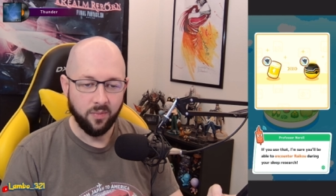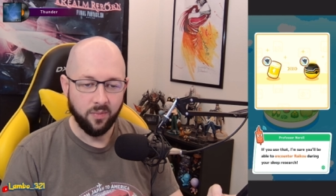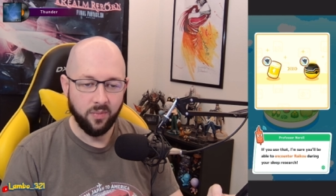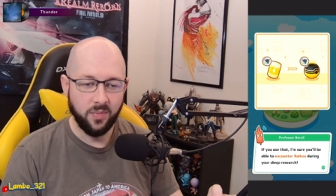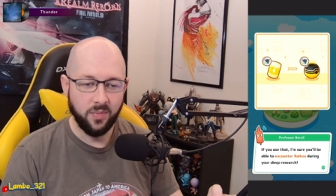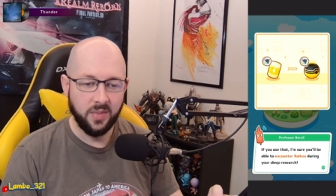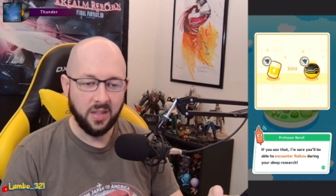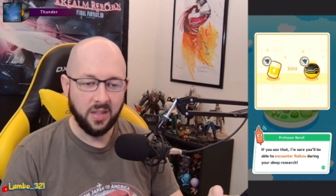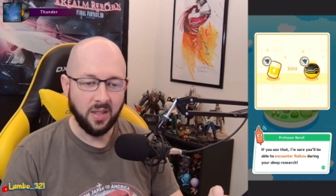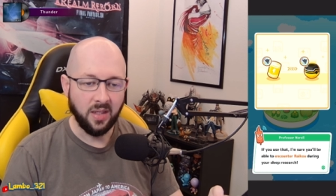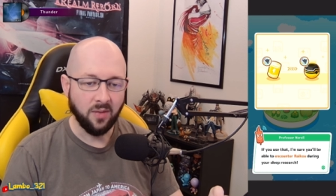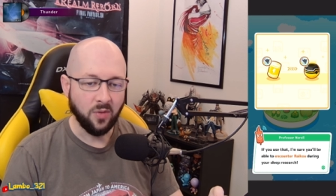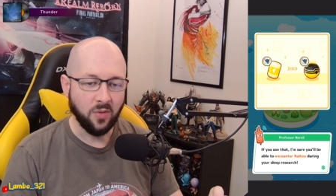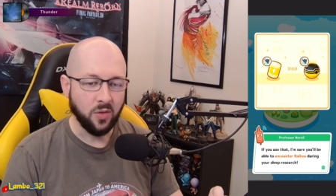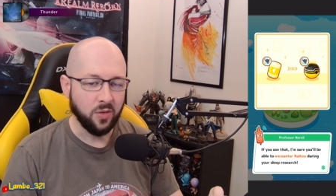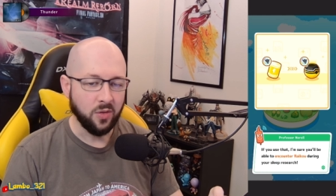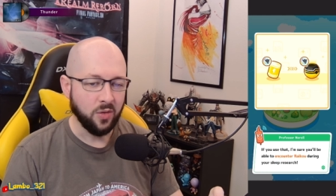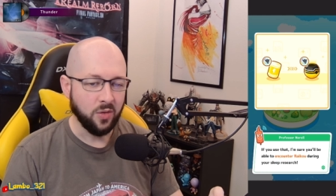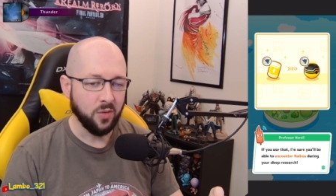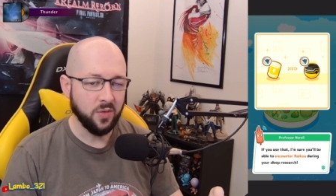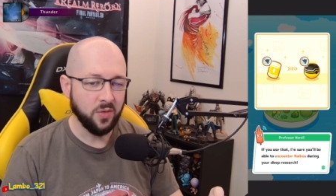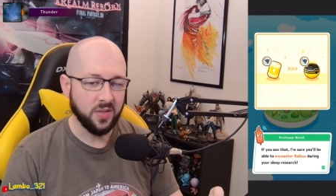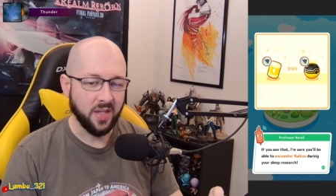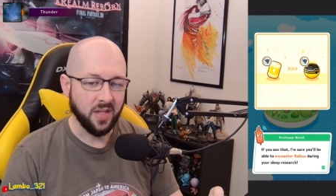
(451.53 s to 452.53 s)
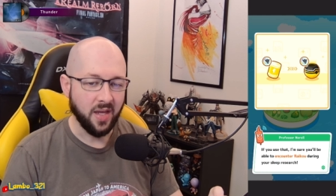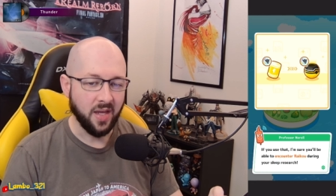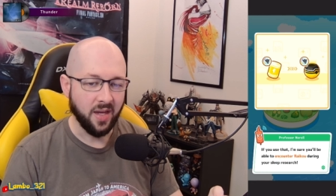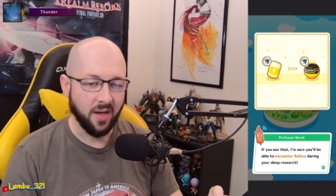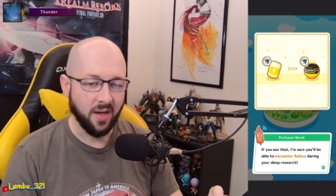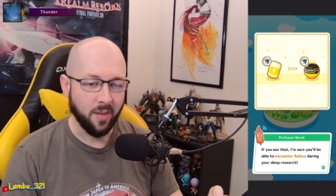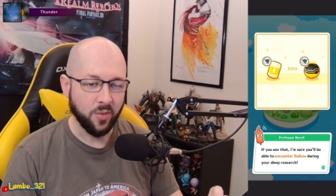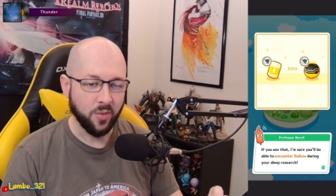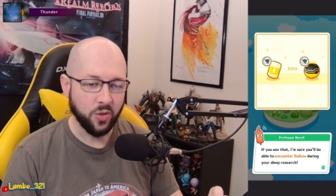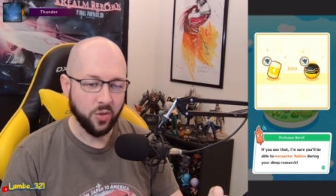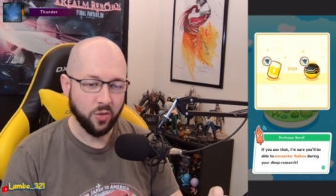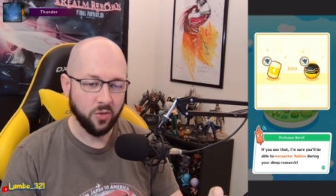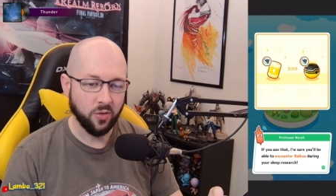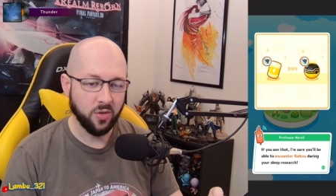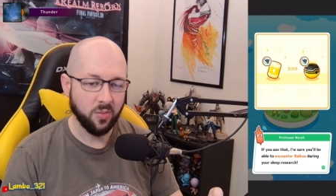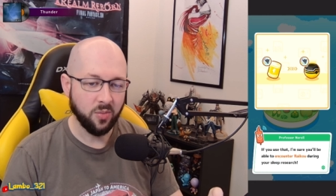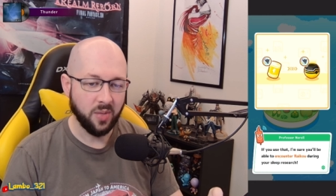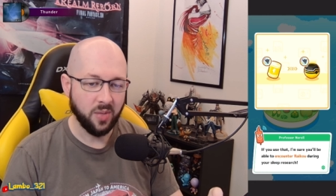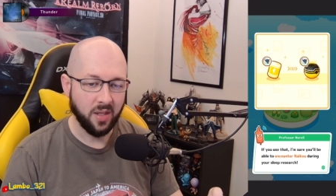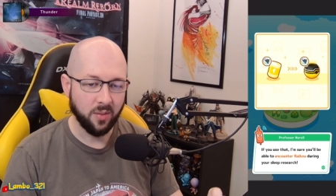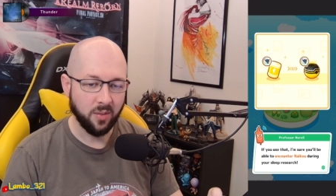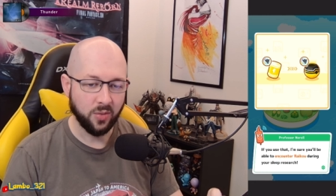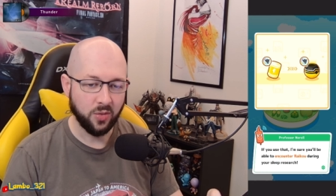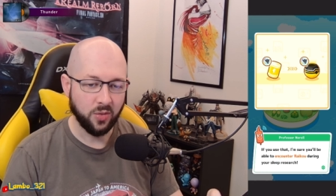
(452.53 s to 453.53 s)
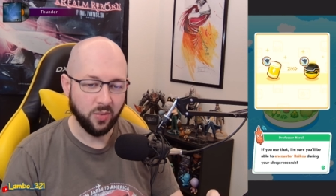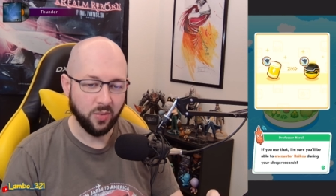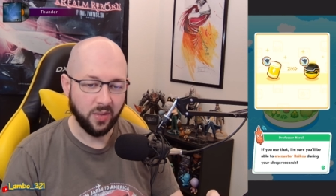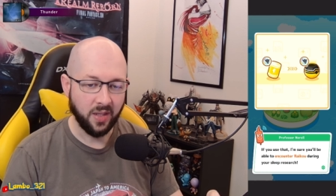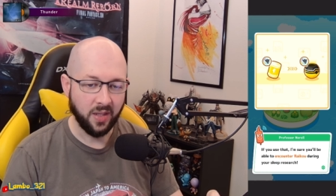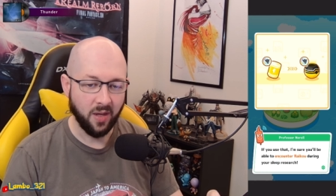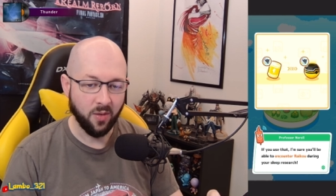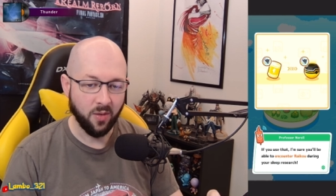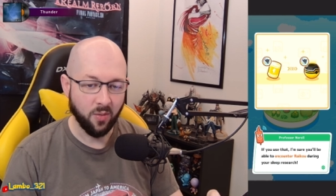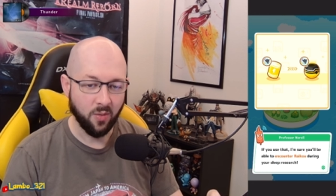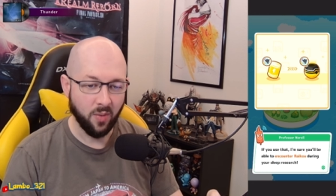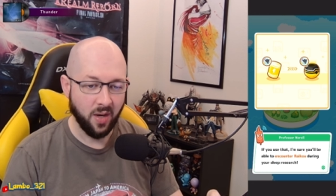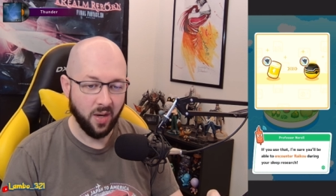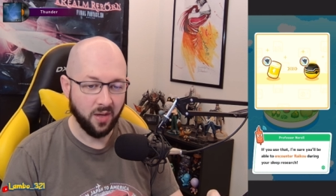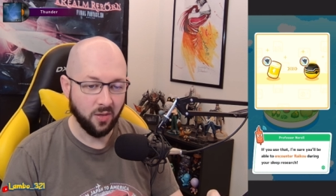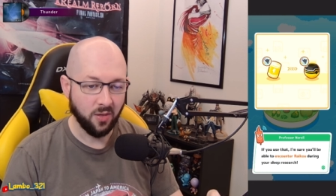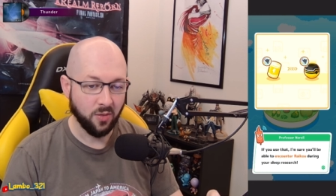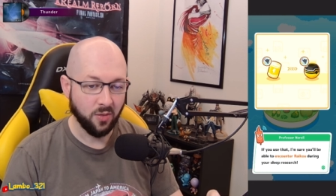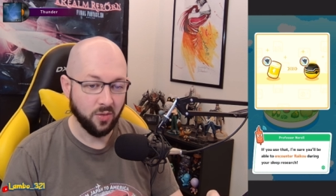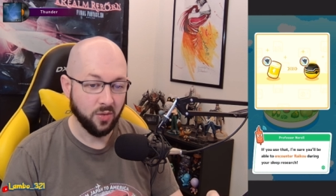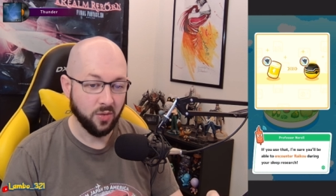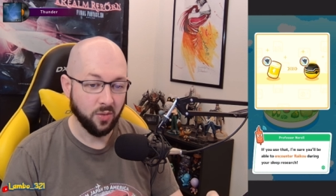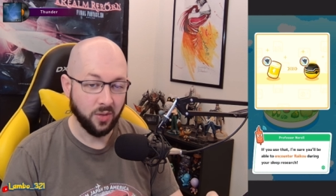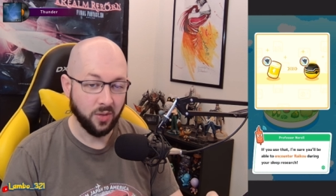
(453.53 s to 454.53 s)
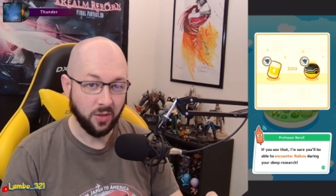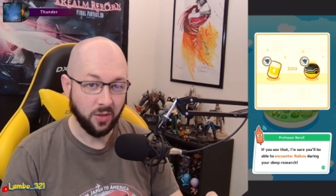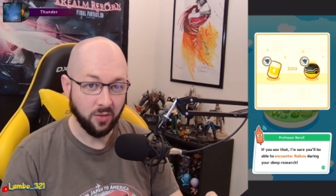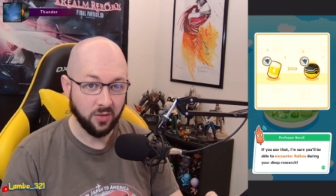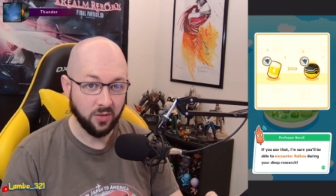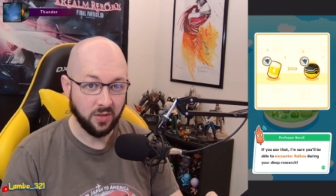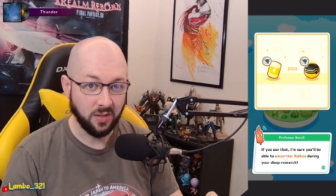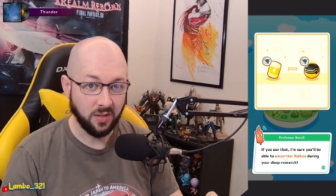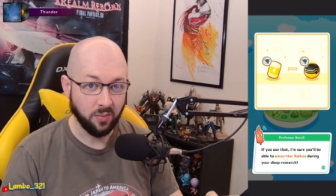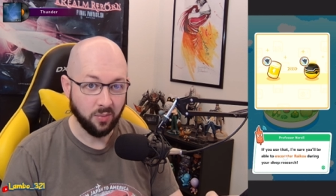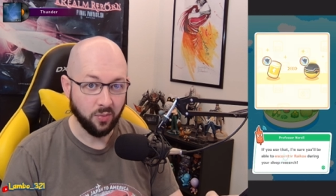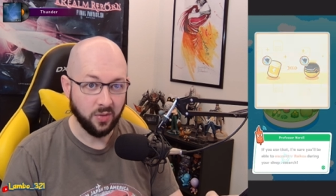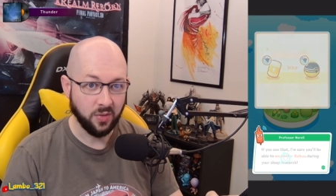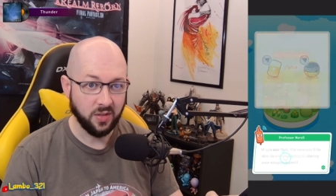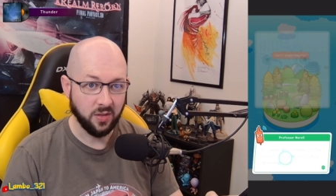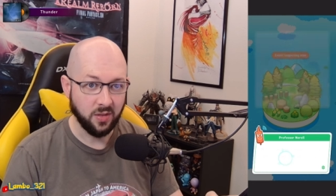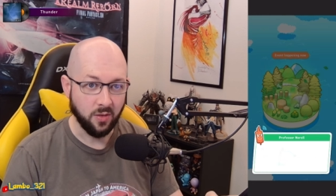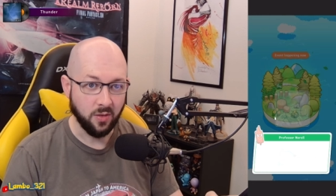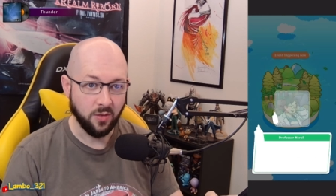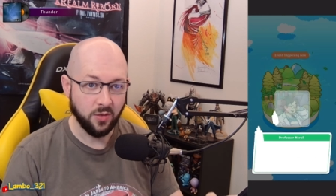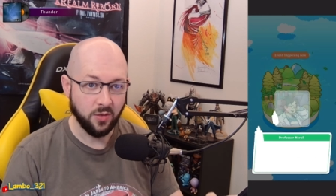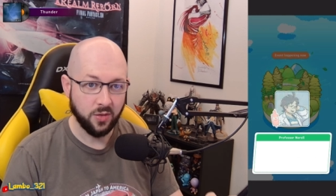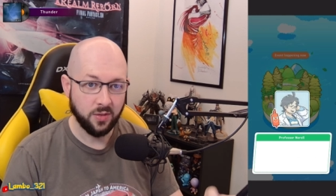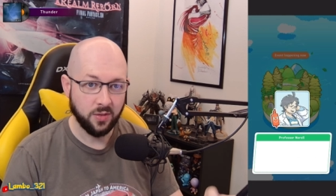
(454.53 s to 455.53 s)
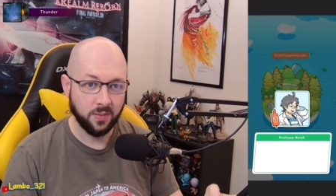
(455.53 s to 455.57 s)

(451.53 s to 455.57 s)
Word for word: If you use that, I'm sure you'll be able to encounter Raikou during your sleep research.